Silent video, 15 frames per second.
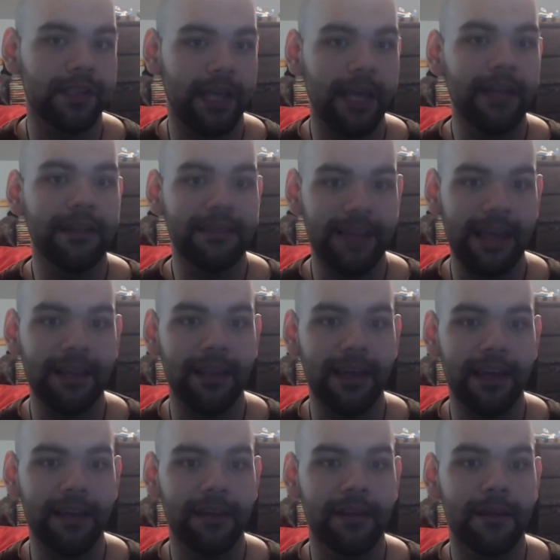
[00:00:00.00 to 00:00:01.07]
in
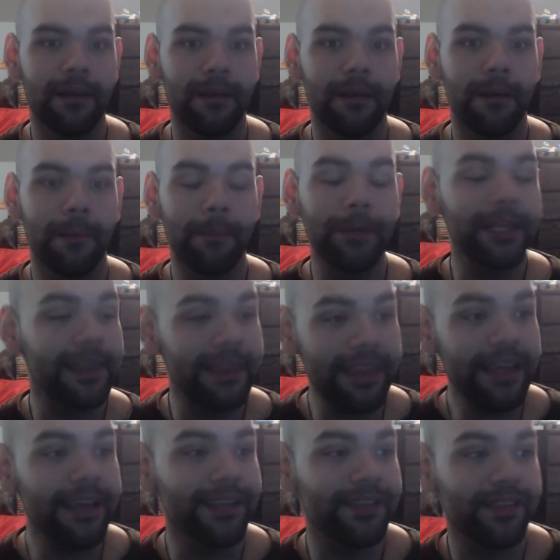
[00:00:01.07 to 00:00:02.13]
daylight, but
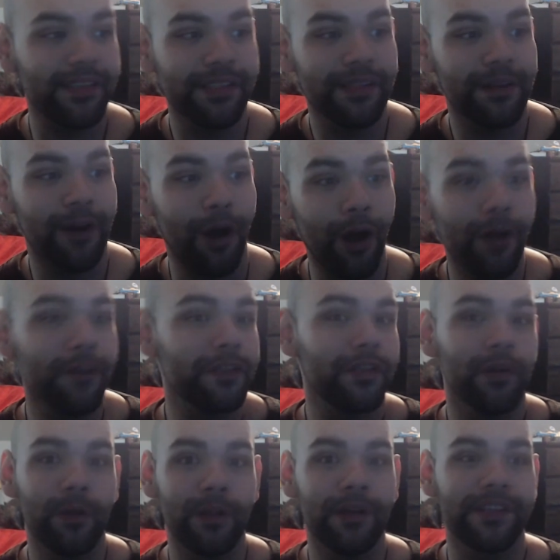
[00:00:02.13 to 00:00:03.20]
this
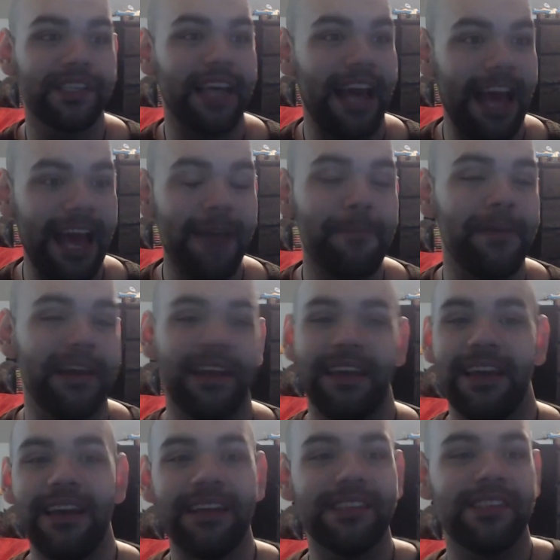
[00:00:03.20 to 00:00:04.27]
also looks epic.
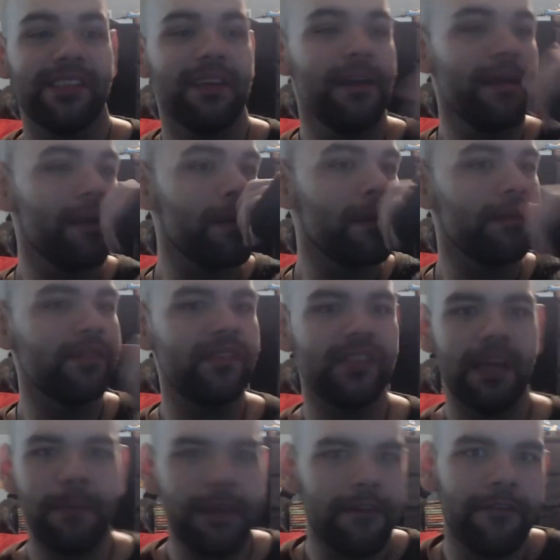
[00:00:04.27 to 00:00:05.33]
It's
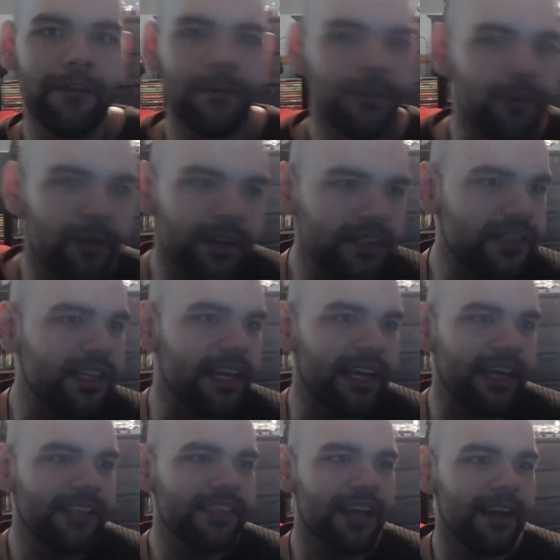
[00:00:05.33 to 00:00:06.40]
semi futuristic,
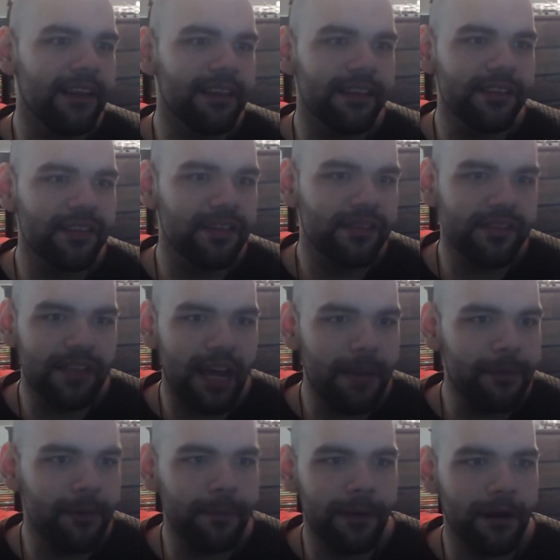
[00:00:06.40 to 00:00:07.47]
it's got like this
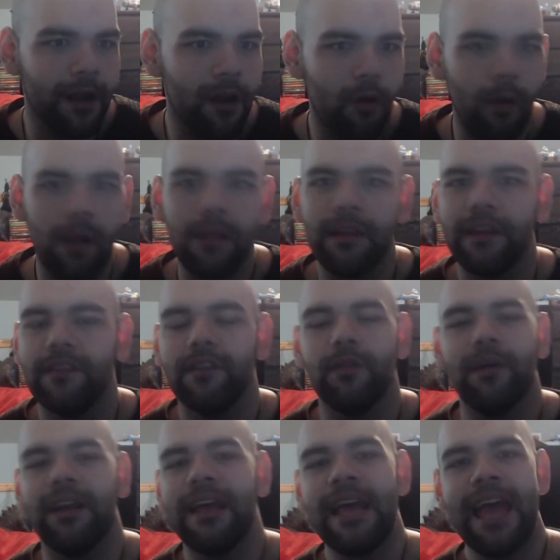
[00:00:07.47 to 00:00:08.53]
cyberpunk quality
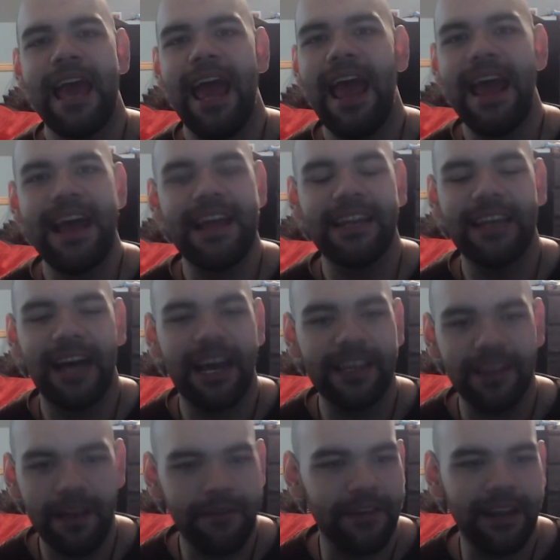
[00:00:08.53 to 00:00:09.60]
to it, and I
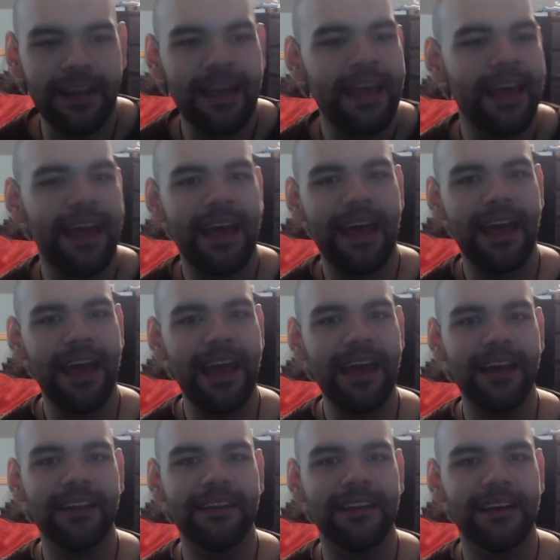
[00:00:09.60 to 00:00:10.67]
love it.
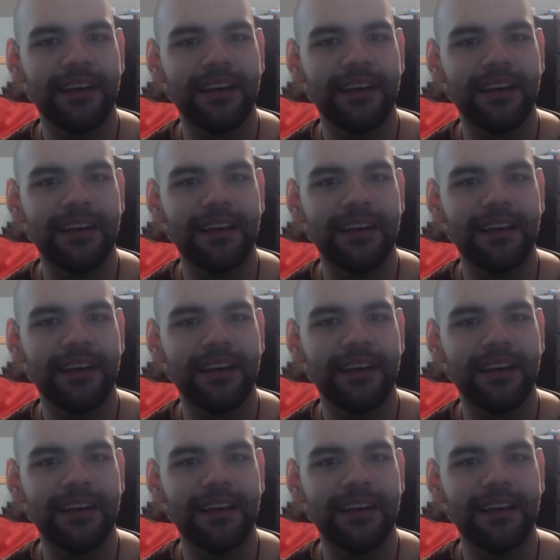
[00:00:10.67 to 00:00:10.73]
And